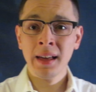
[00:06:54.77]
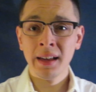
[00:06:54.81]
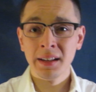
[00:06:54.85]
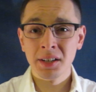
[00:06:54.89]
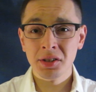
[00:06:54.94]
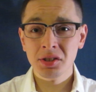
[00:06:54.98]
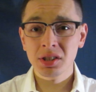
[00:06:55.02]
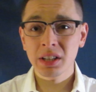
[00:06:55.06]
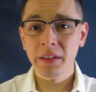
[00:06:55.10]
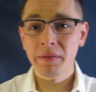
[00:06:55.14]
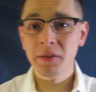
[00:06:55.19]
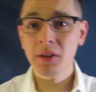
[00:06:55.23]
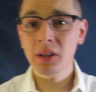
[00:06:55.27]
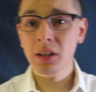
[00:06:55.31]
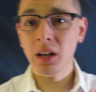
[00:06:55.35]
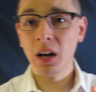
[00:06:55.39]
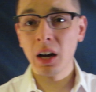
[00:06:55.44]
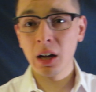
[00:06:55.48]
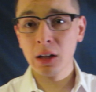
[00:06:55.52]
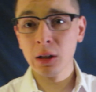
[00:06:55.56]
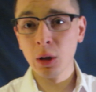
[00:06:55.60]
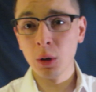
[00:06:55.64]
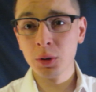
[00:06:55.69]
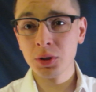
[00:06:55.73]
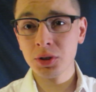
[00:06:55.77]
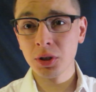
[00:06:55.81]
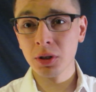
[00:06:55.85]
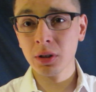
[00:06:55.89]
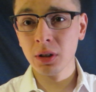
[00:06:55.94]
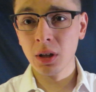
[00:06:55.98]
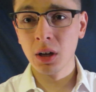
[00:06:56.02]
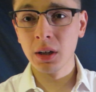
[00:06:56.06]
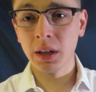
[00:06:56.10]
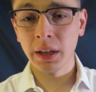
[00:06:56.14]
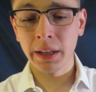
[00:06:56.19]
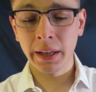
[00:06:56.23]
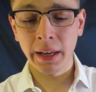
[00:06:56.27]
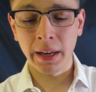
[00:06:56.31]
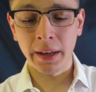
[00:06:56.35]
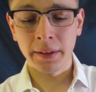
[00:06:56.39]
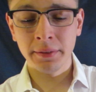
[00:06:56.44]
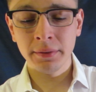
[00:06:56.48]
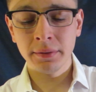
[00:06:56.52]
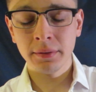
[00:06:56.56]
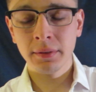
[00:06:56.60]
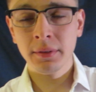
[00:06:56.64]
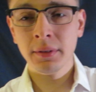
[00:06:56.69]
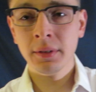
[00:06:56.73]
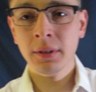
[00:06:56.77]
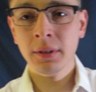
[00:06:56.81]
Just to give you a closer look again,